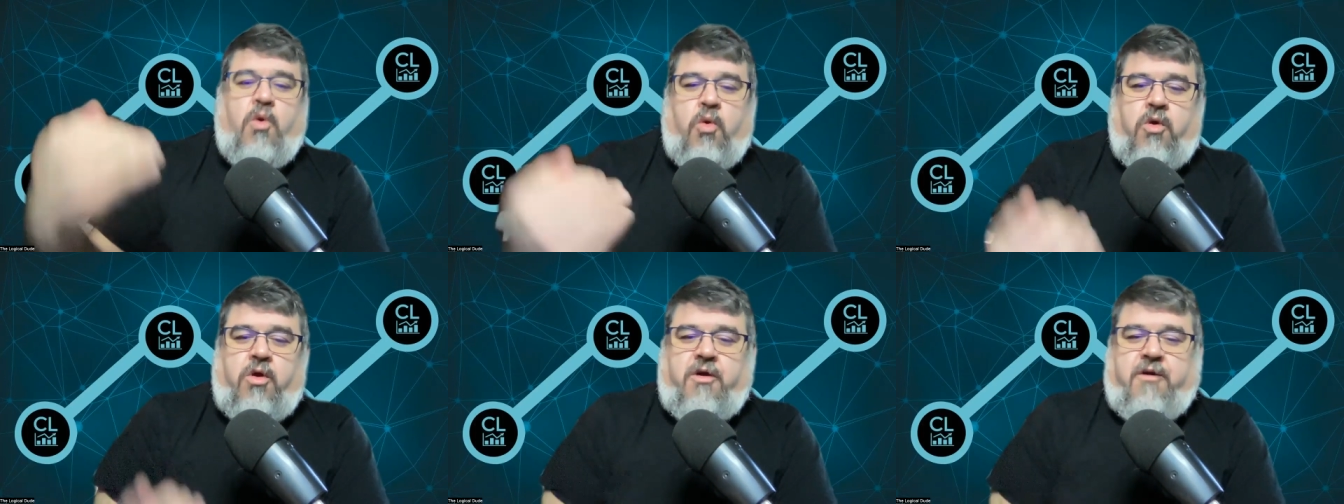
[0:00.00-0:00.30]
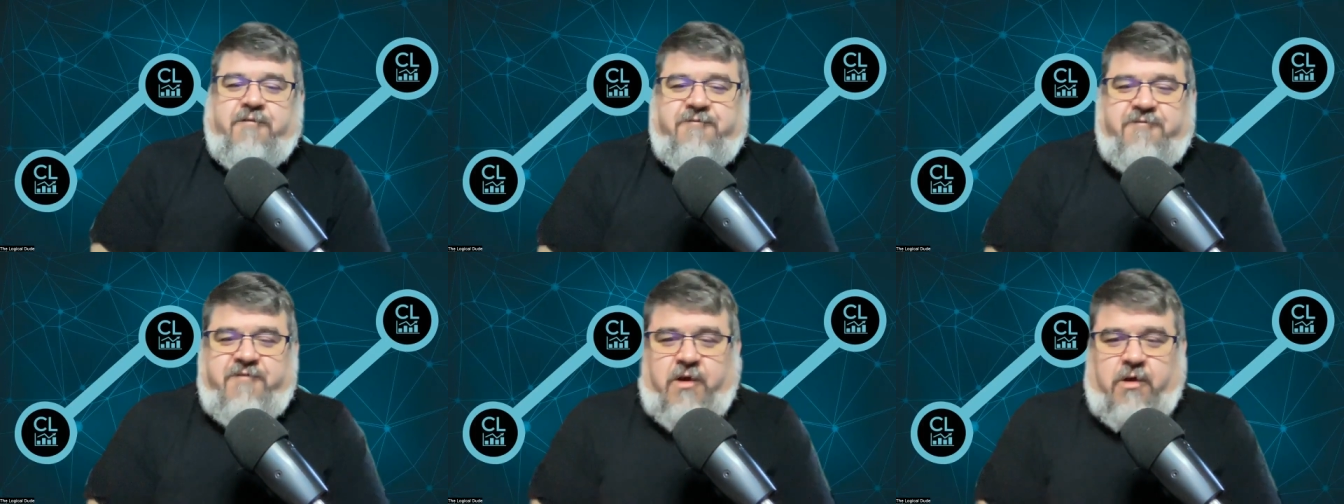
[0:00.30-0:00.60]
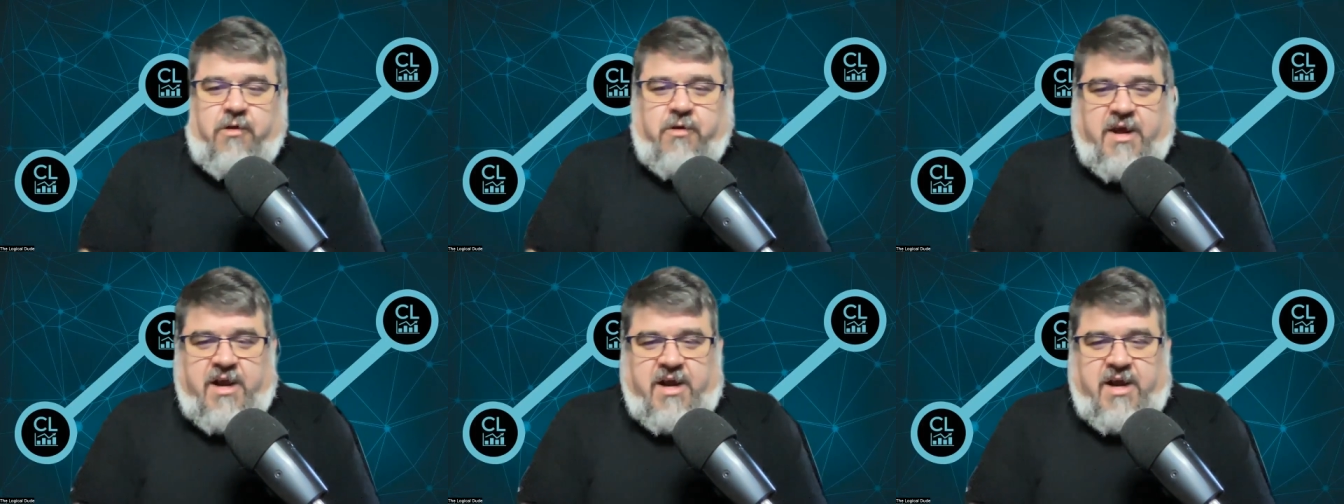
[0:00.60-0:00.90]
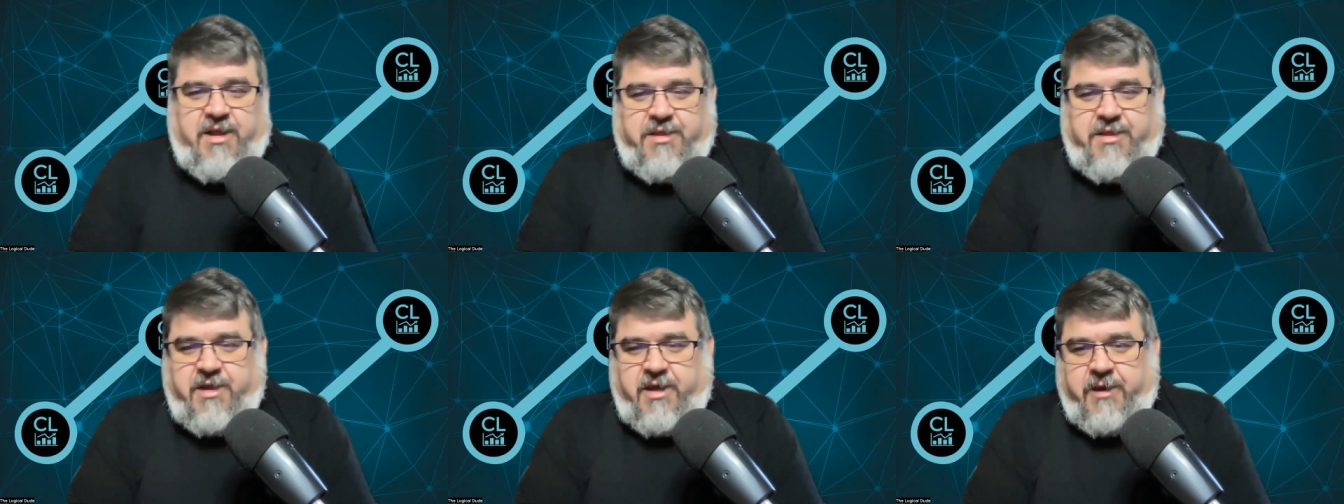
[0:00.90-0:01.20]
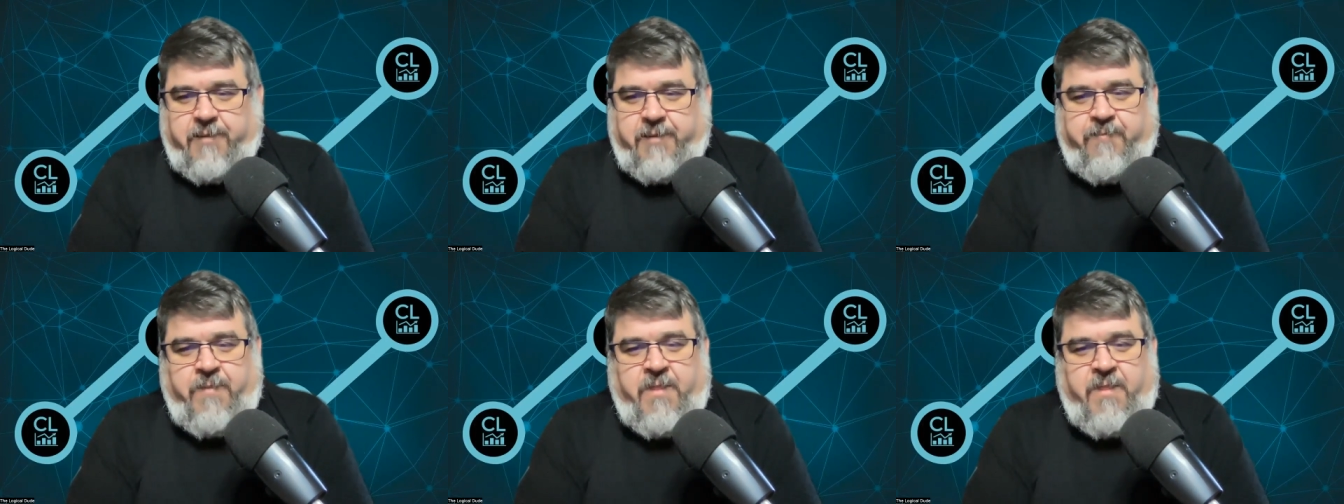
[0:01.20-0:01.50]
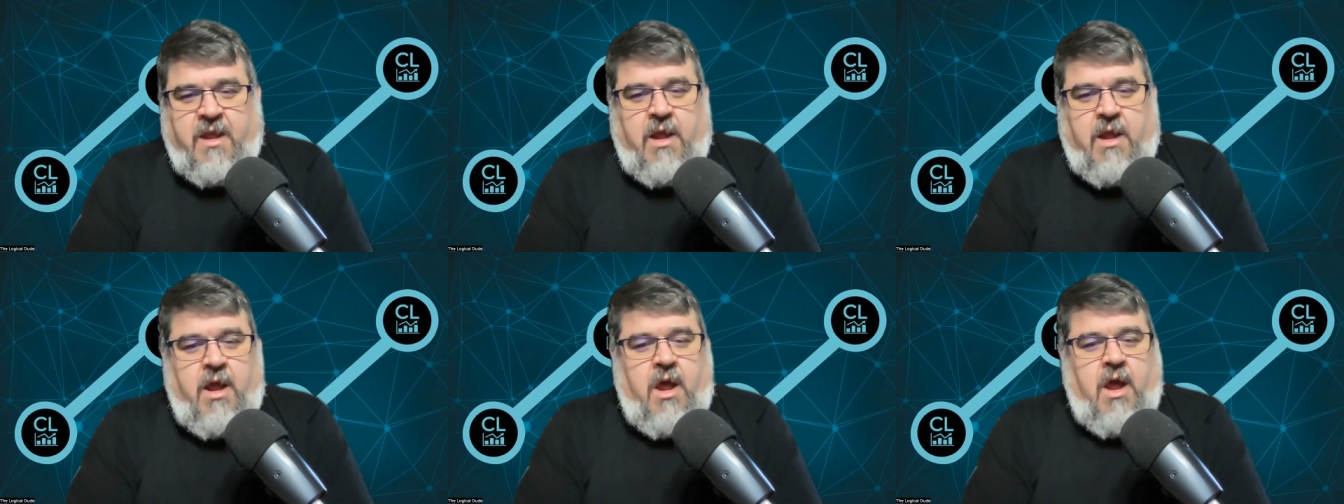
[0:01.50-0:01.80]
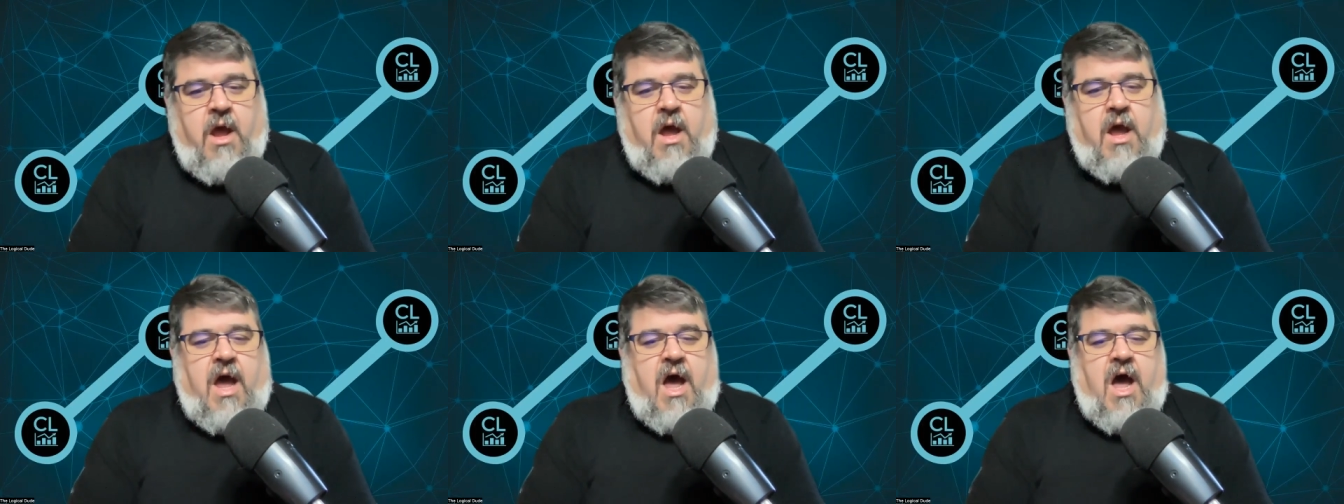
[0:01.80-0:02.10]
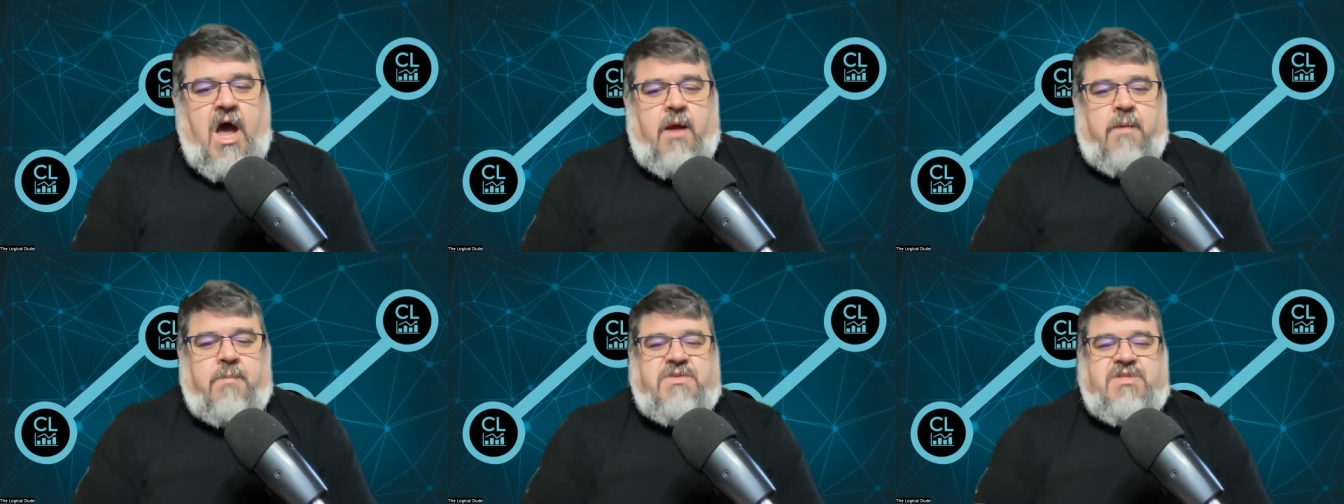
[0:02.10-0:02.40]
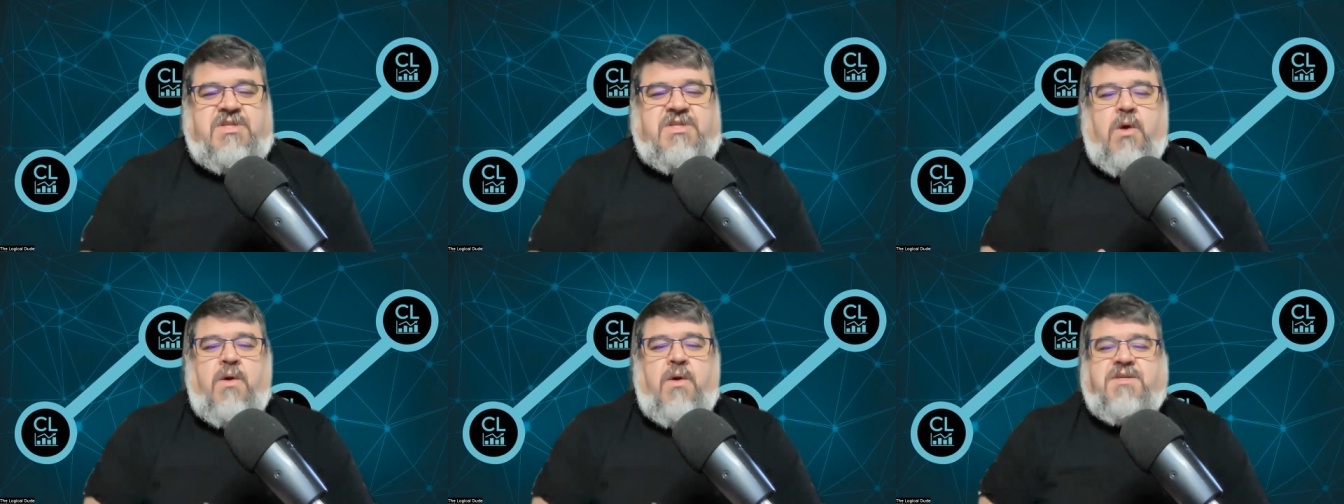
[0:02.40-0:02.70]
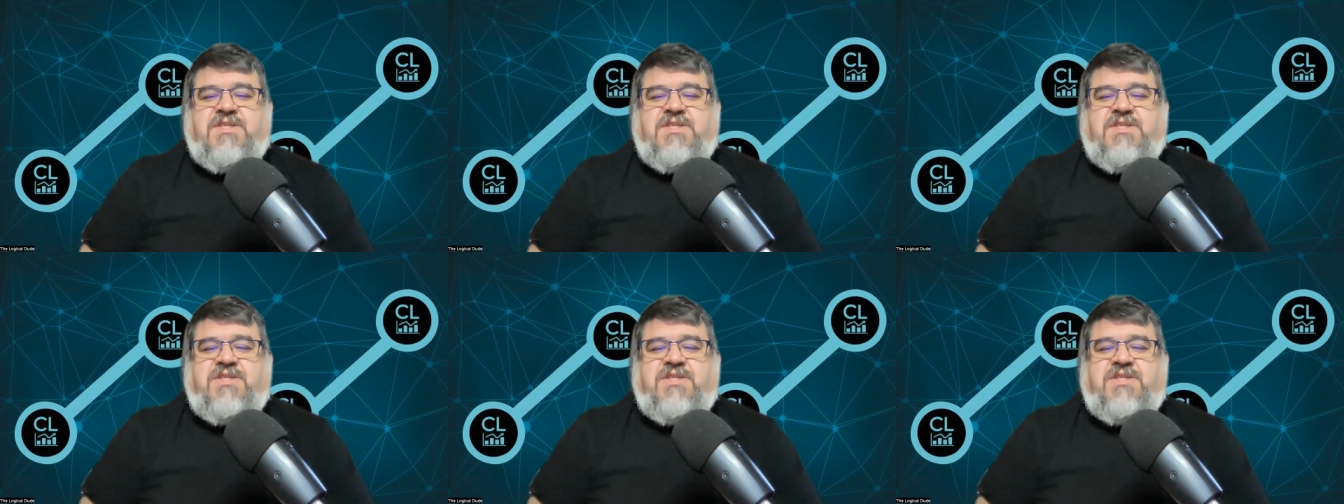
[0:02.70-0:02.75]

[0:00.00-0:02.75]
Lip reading: order to fill kind of thing. So